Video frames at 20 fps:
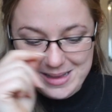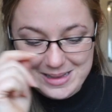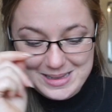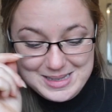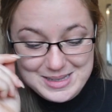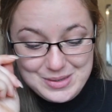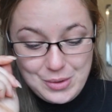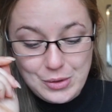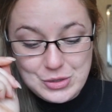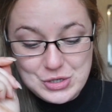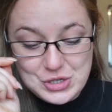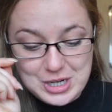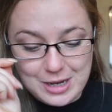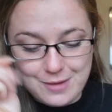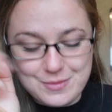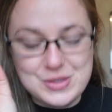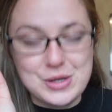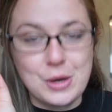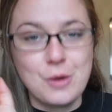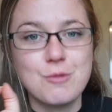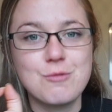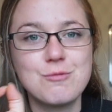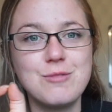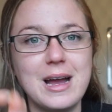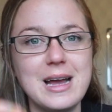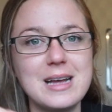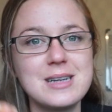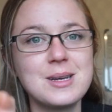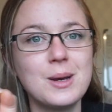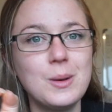So I was chuffed. So
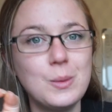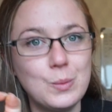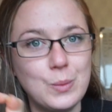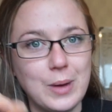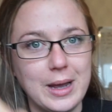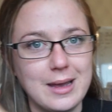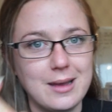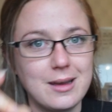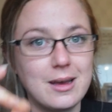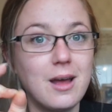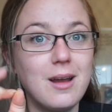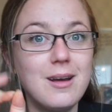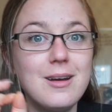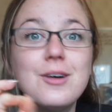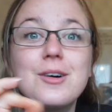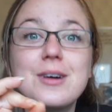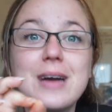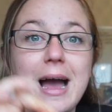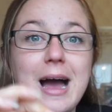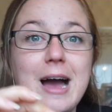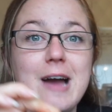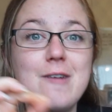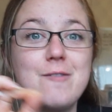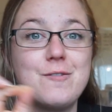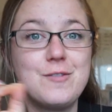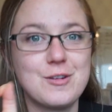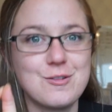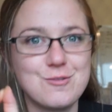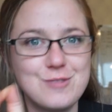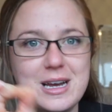Red Wing, look out
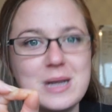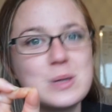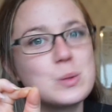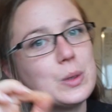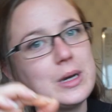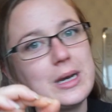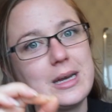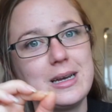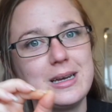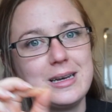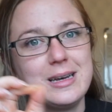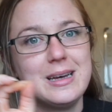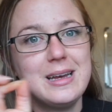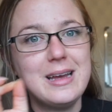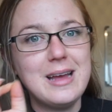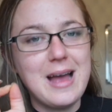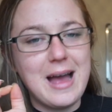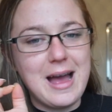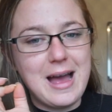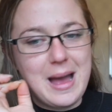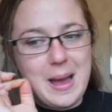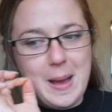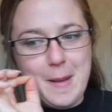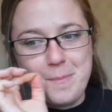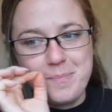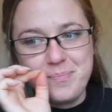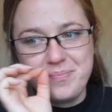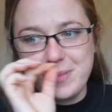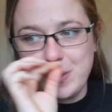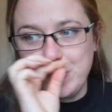for Red Wing
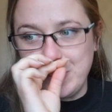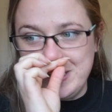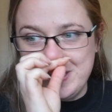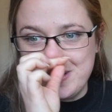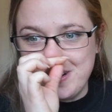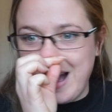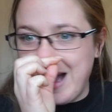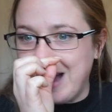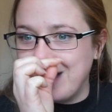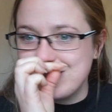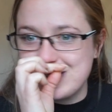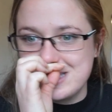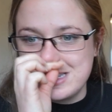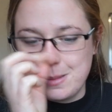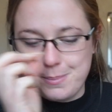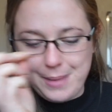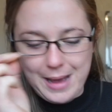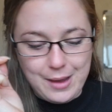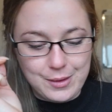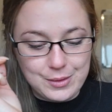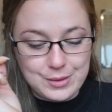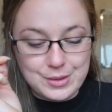when you're out and about,